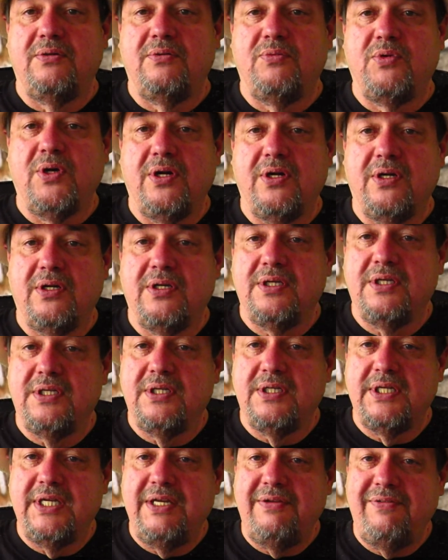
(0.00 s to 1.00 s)
where
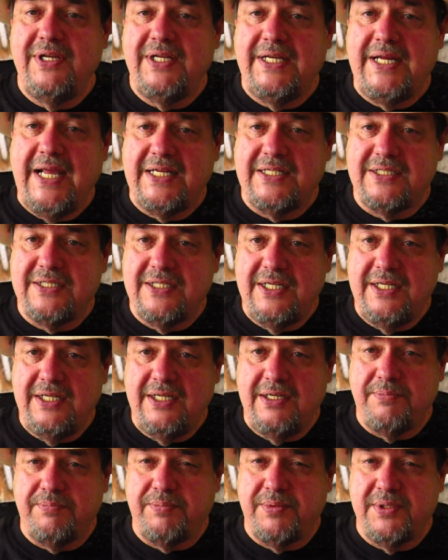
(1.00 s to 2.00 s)
giving that
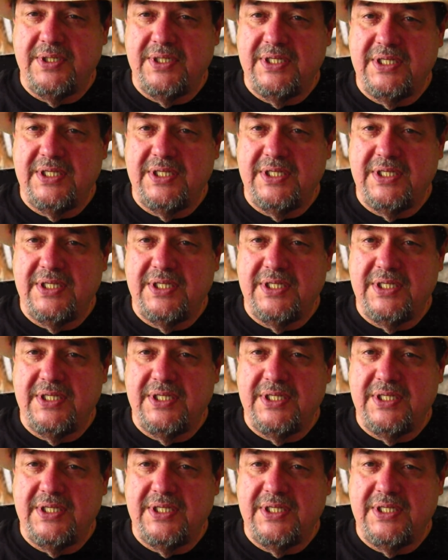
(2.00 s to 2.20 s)
tip